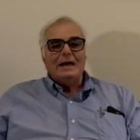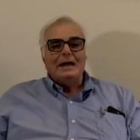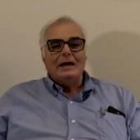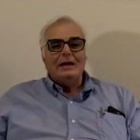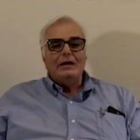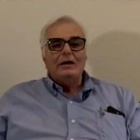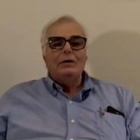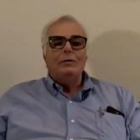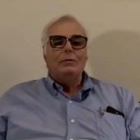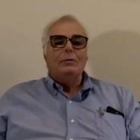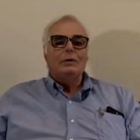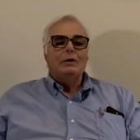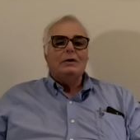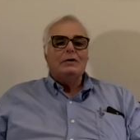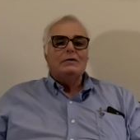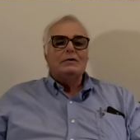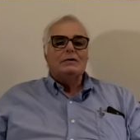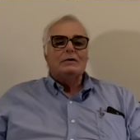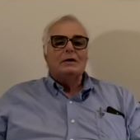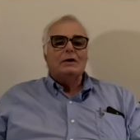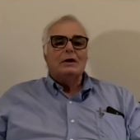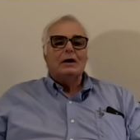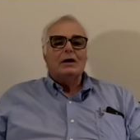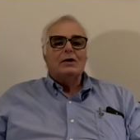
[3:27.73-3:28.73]
any
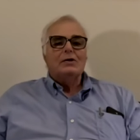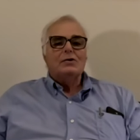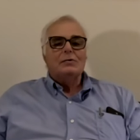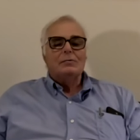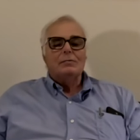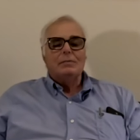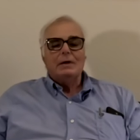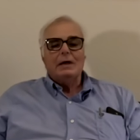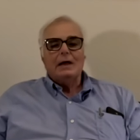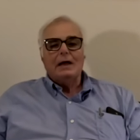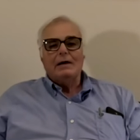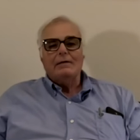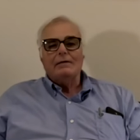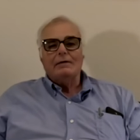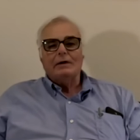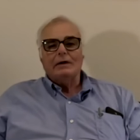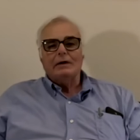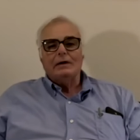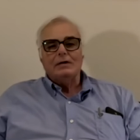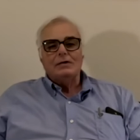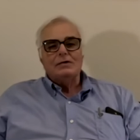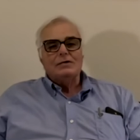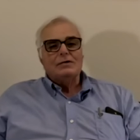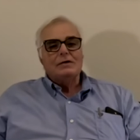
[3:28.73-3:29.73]
reason that I should be having
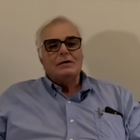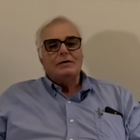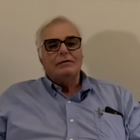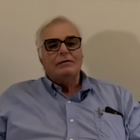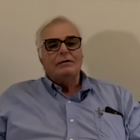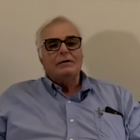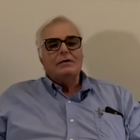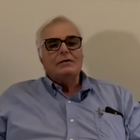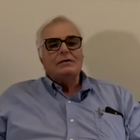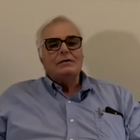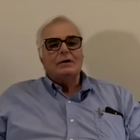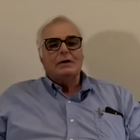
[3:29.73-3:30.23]
any stiffness